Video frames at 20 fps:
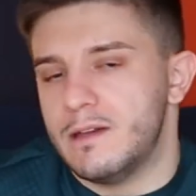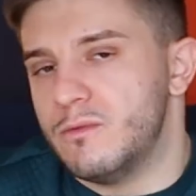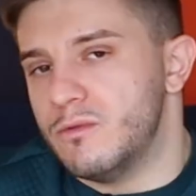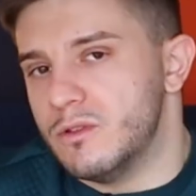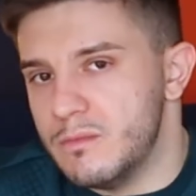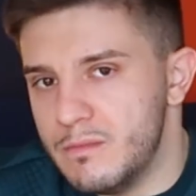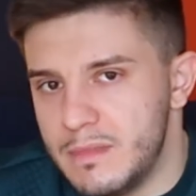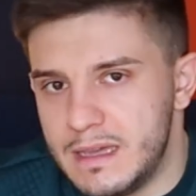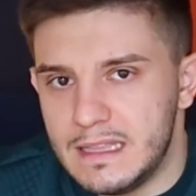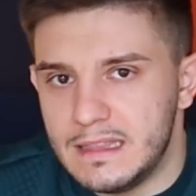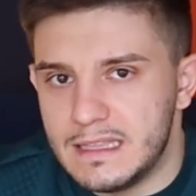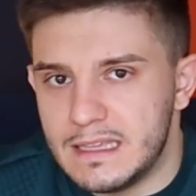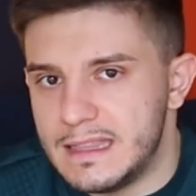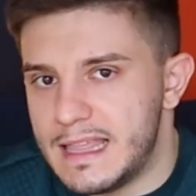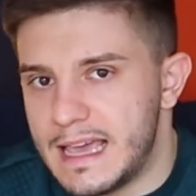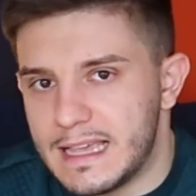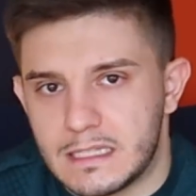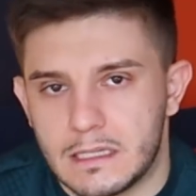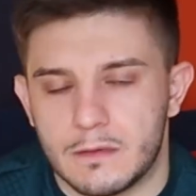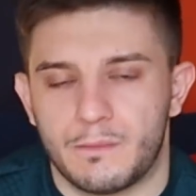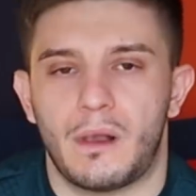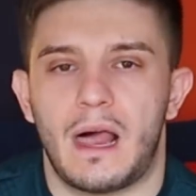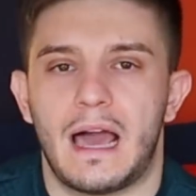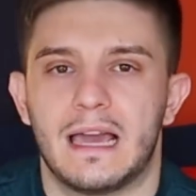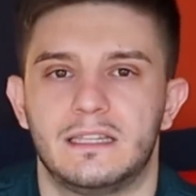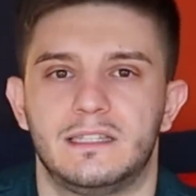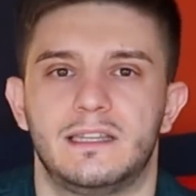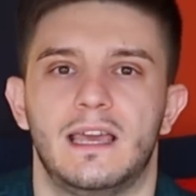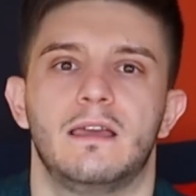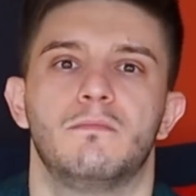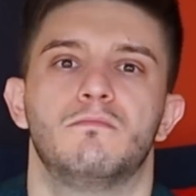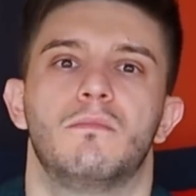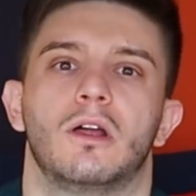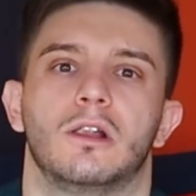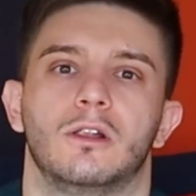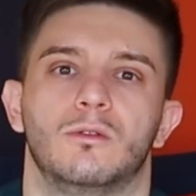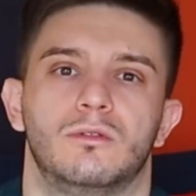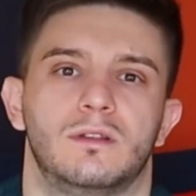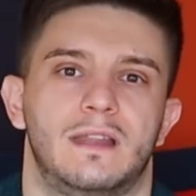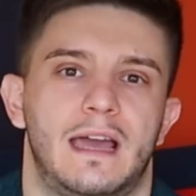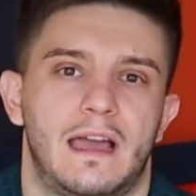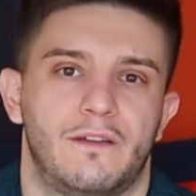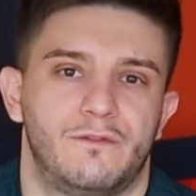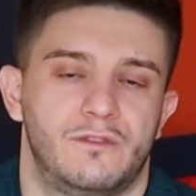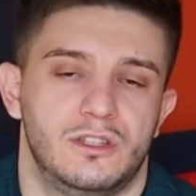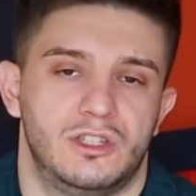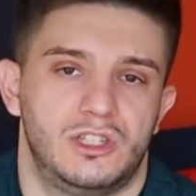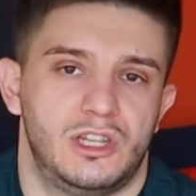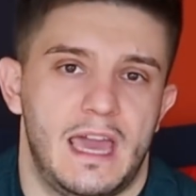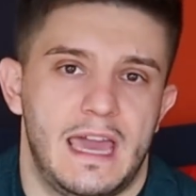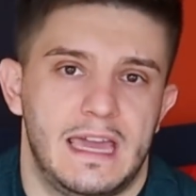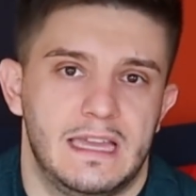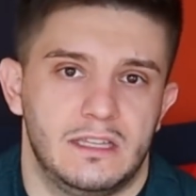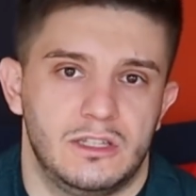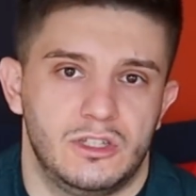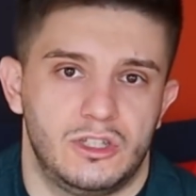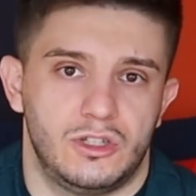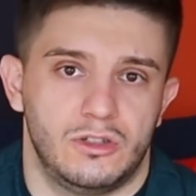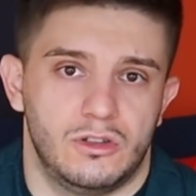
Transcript: It would mean that their supply chain model would have to change